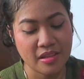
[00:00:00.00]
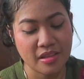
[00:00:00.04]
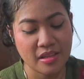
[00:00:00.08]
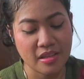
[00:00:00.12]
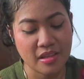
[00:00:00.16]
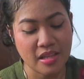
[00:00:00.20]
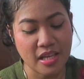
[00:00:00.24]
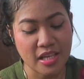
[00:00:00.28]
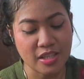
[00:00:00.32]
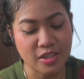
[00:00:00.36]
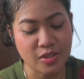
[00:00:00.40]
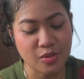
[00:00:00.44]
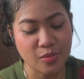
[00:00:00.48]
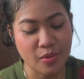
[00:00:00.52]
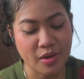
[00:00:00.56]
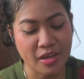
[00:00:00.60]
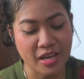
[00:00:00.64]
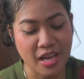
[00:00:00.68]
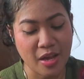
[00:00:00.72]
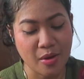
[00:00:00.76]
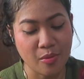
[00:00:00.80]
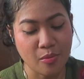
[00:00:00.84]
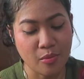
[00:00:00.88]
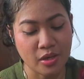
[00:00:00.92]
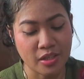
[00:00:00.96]
that's what
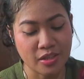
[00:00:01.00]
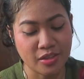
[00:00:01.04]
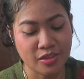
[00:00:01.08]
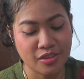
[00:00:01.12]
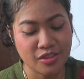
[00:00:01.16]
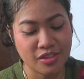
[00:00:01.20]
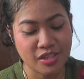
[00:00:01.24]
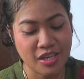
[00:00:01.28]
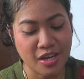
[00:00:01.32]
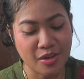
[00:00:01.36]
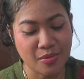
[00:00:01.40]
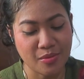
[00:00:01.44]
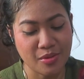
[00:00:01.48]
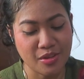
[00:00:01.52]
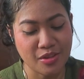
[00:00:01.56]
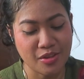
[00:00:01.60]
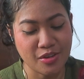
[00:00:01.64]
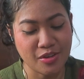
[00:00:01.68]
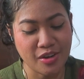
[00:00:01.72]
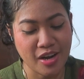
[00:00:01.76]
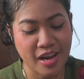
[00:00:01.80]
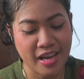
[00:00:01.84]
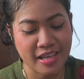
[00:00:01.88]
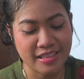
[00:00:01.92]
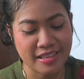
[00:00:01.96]
I want to share with you
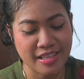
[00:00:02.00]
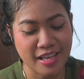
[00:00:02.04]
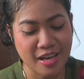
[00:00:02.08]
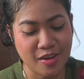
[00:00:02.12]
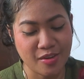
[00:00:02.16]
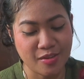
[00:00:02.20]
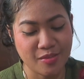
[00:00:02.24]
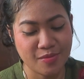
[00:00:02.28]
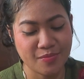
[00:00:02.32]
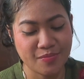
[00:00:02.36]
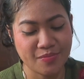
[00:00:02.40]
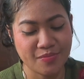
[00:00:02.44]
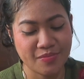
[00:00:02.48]
right now.